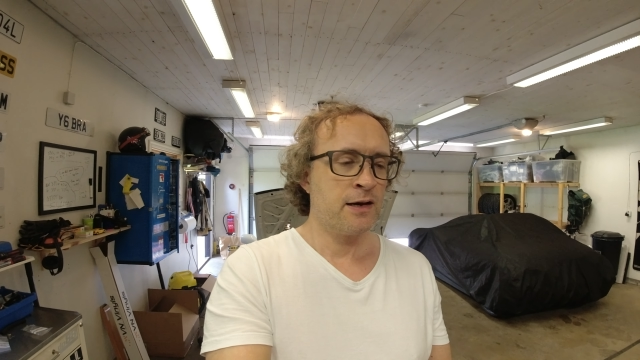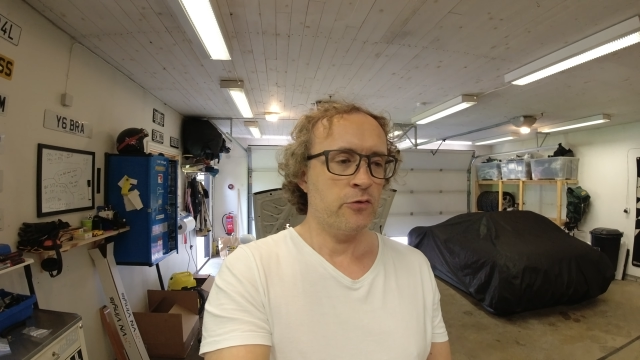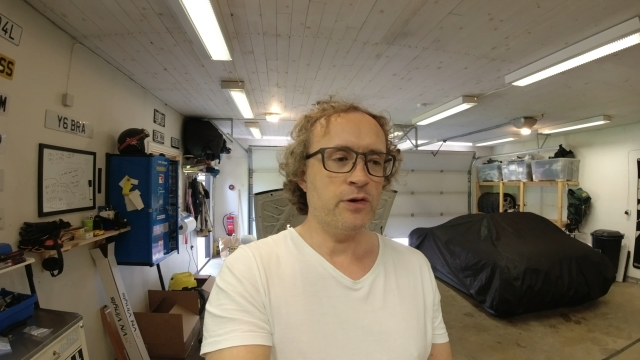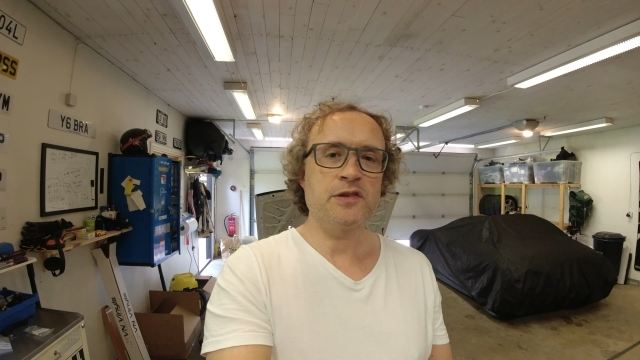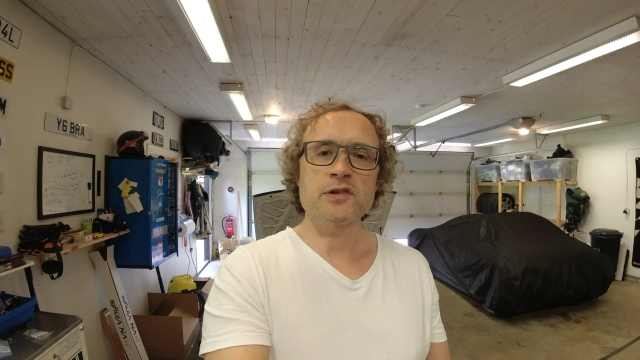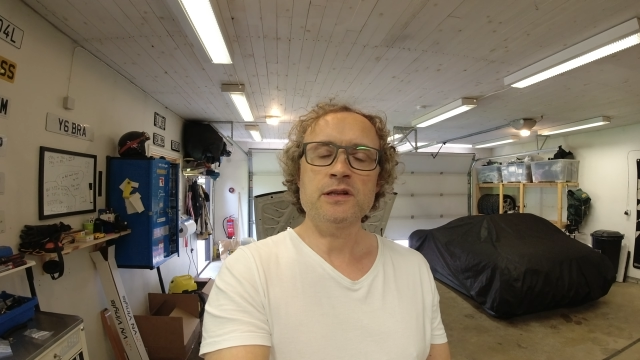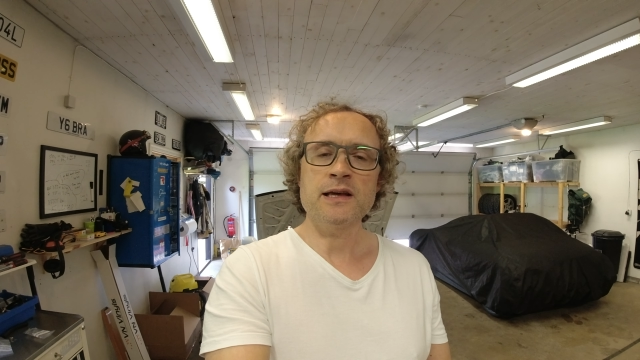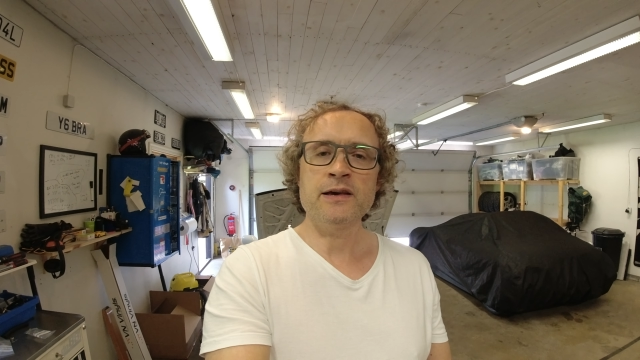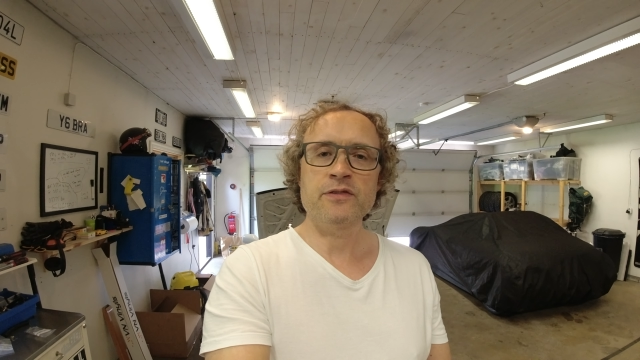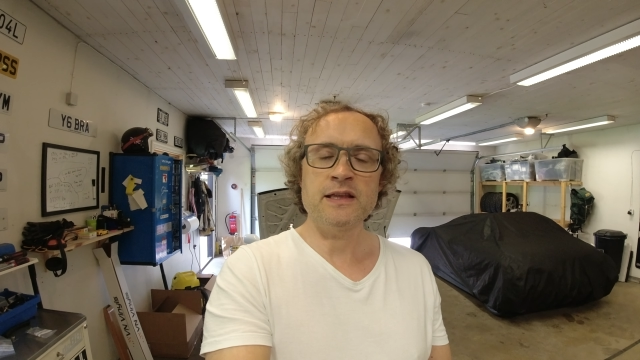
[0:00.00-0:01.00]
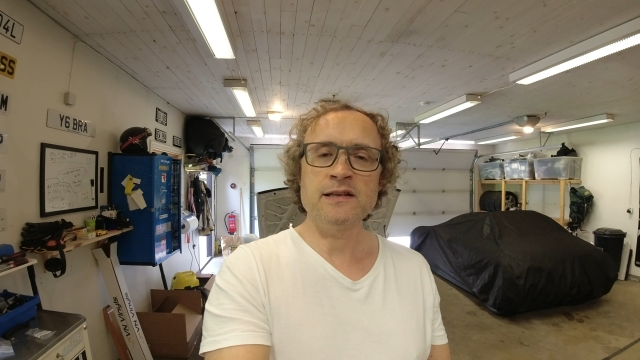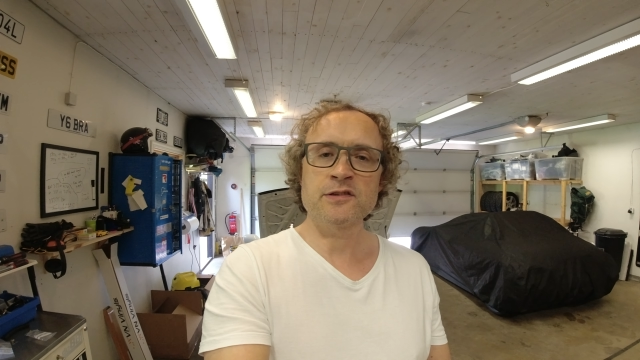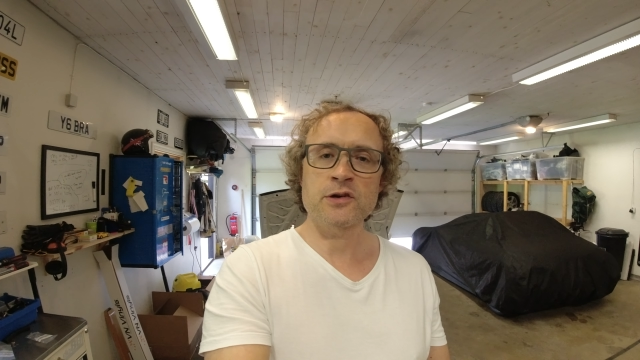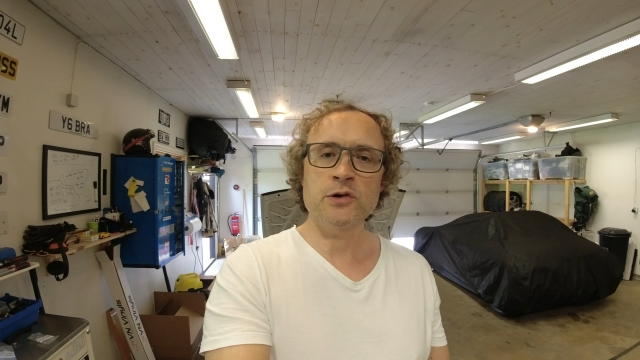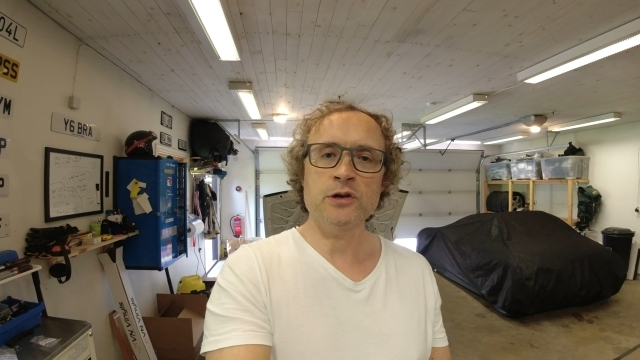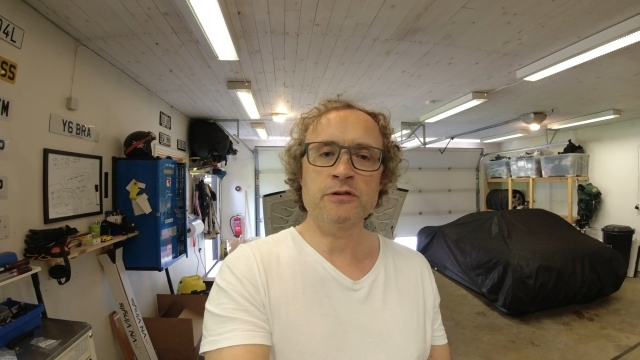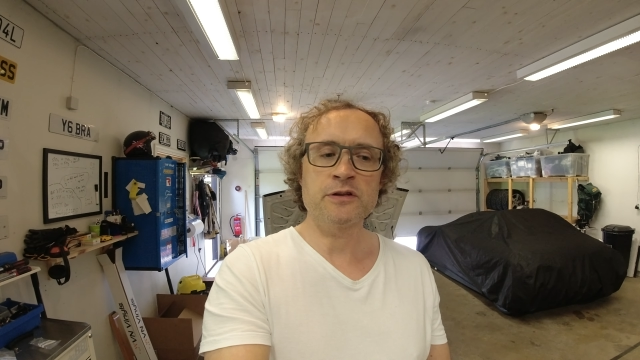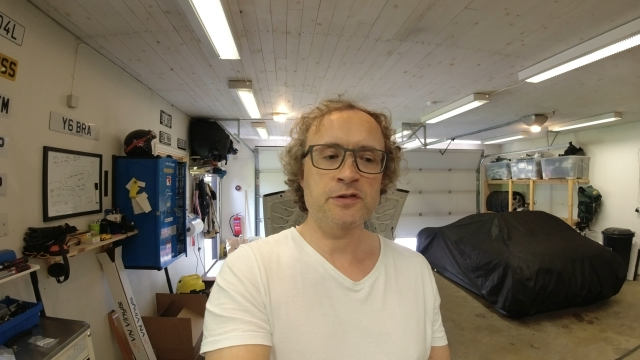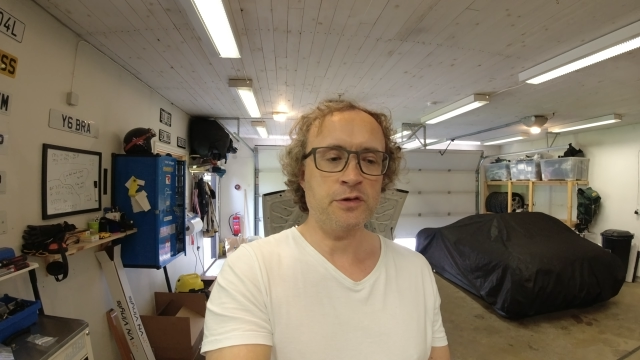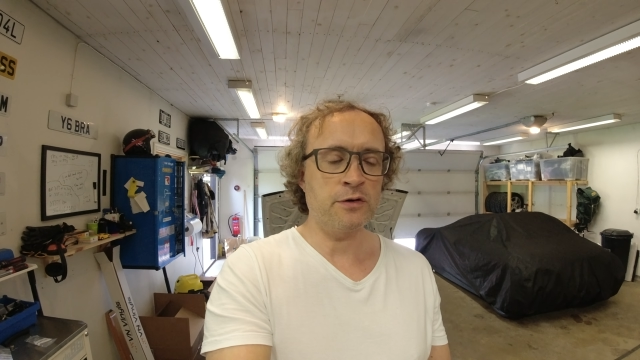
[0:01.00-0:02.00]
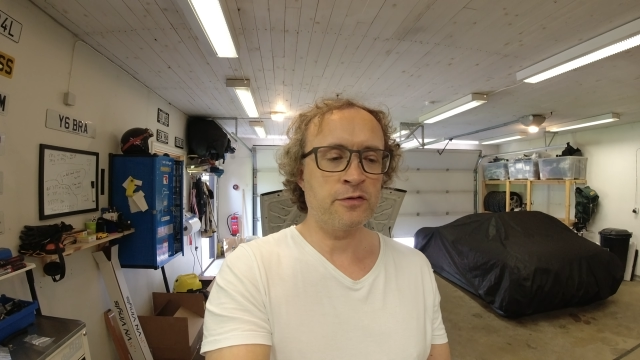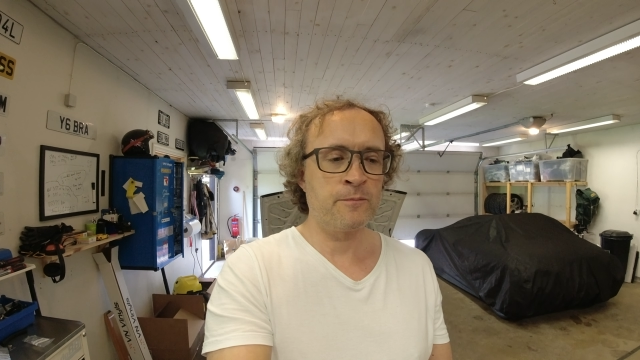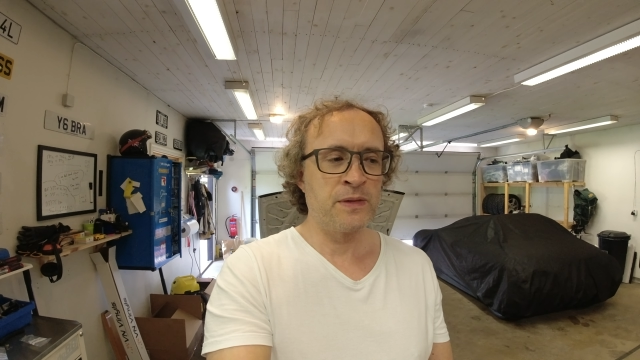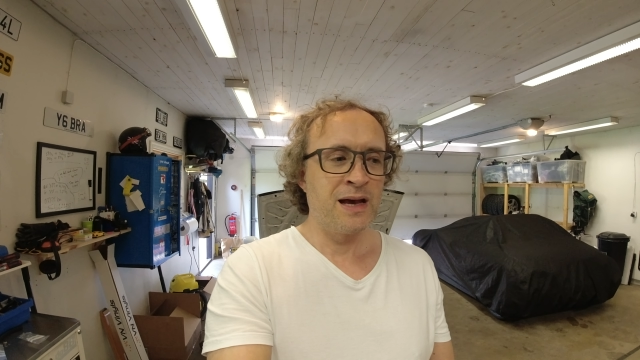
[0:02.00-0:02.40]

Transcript: recently for the intercooler and stuff,